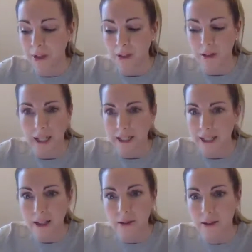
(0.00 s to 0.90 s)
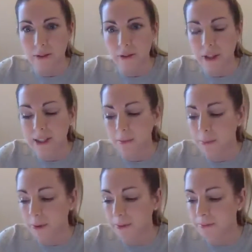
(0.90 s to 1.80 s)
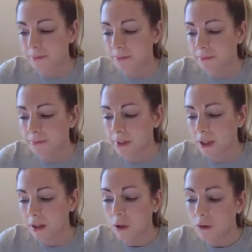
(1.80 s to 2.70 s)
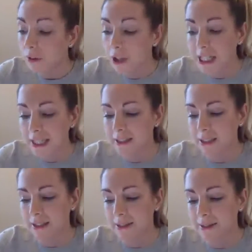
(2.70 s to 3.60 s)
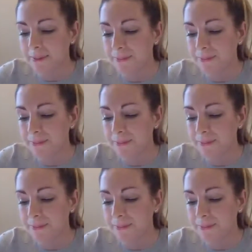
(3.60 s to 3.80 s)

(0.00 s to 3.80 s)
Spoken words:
like cancer, for example, or a road accident.